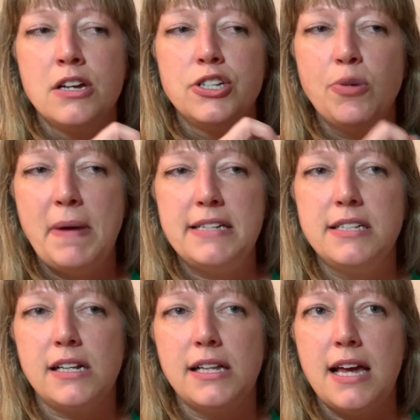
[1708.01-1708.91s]
So
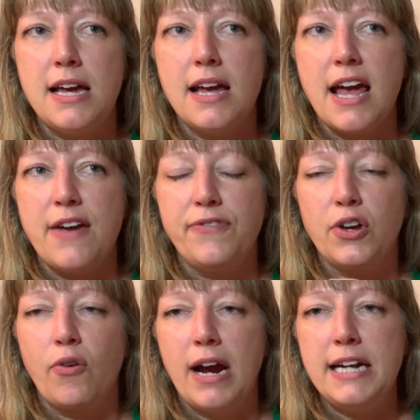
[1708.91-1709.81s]
basically, if the
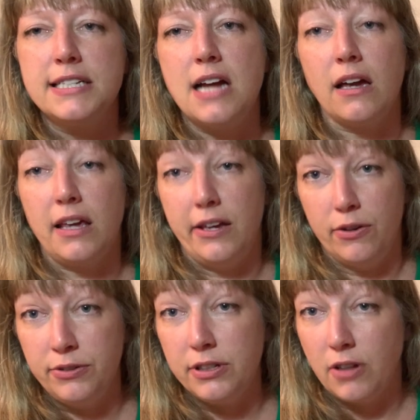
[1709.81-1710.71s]
grain is not
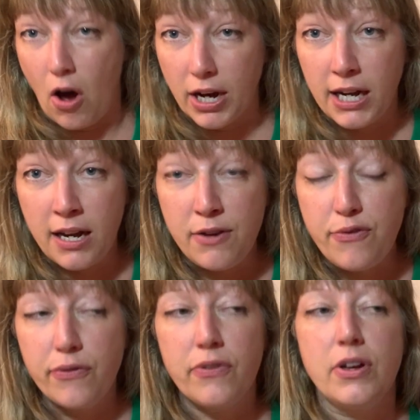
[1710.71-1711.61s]
kilned long
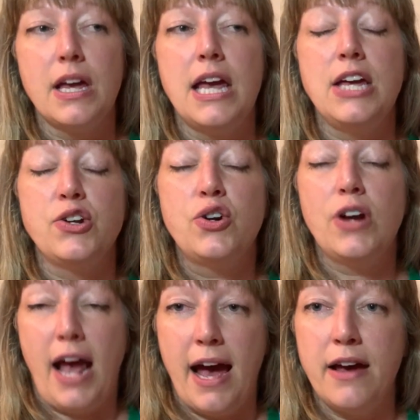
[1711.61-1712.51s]
enough, it could
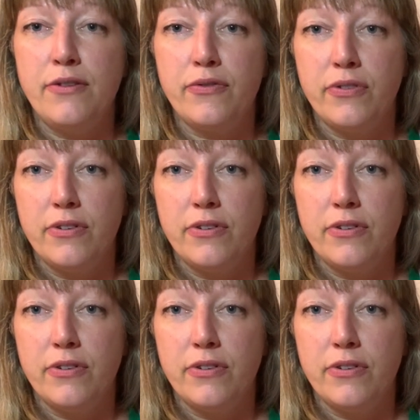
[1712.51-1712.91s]
have